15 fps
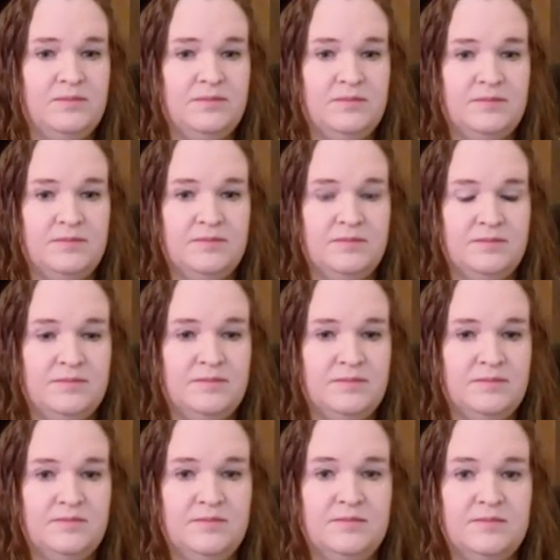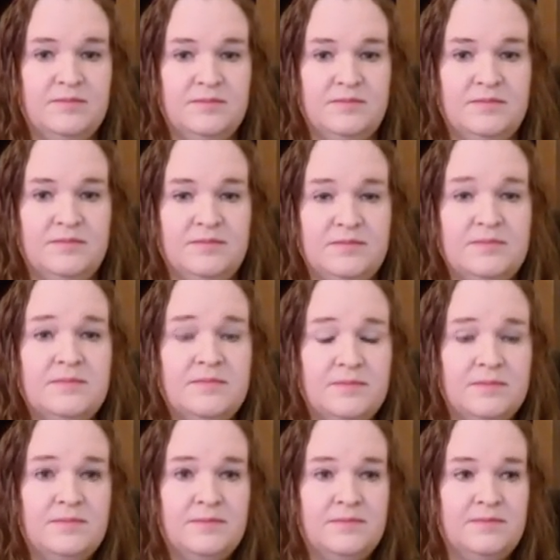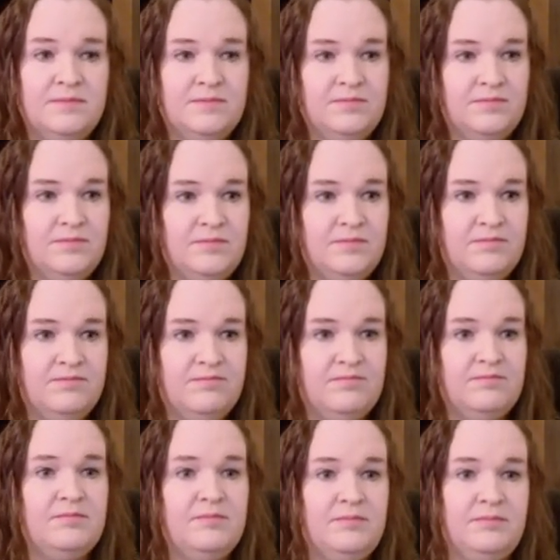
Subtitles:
(silent)